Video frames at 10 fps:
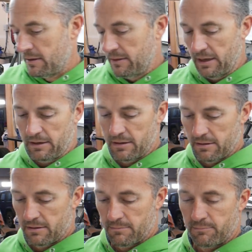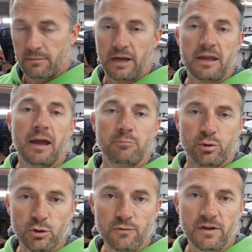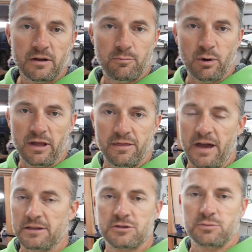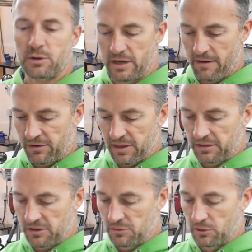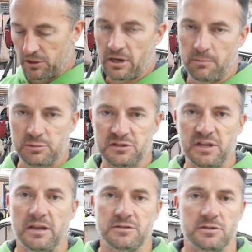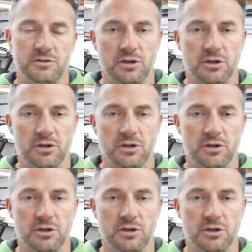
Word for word: like, I can't prove it, but that's what everything that you look up states.